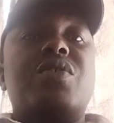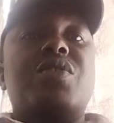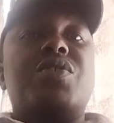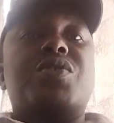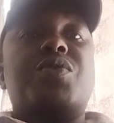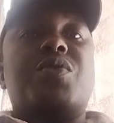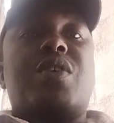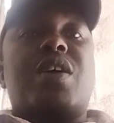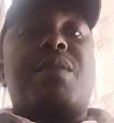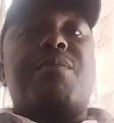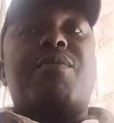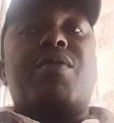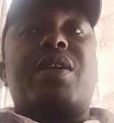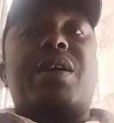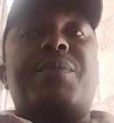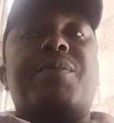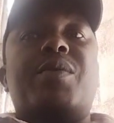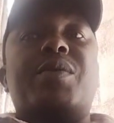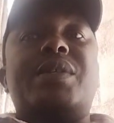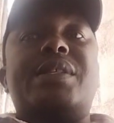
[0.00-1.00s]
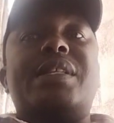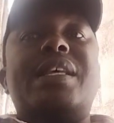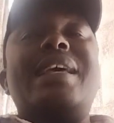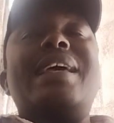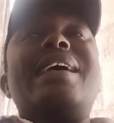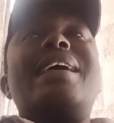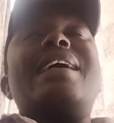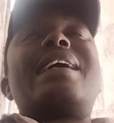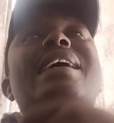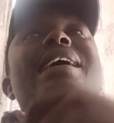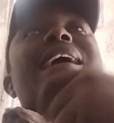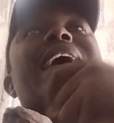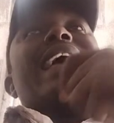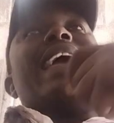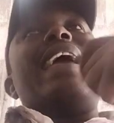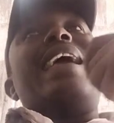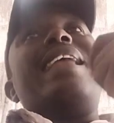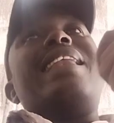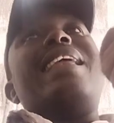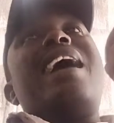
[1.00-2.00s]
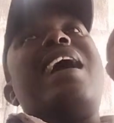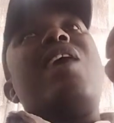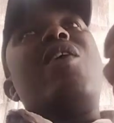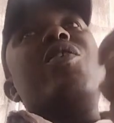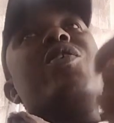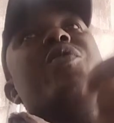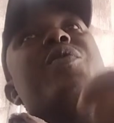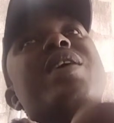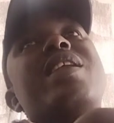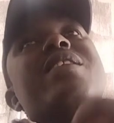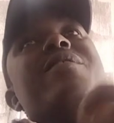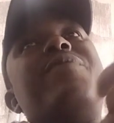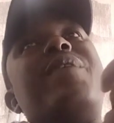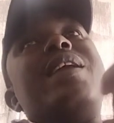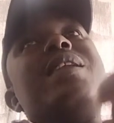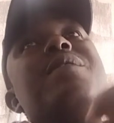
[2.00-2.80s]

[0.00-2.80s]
talk about it? And how do we define